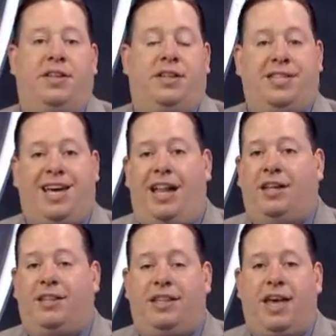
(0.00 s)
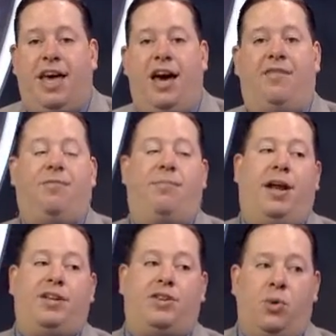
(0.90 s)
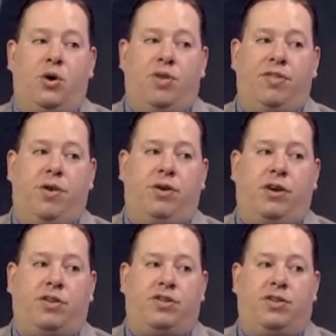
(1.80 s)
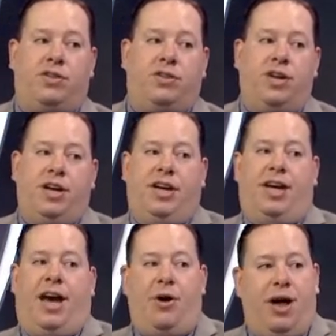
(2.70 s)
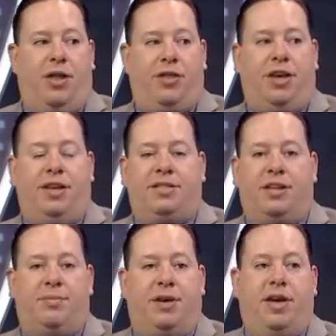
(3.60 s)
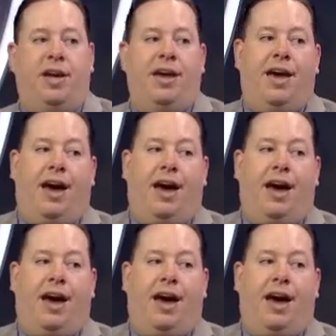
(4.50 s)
the, the talent that they have, but I don't know if Logan Couture, how healthy he's going to be.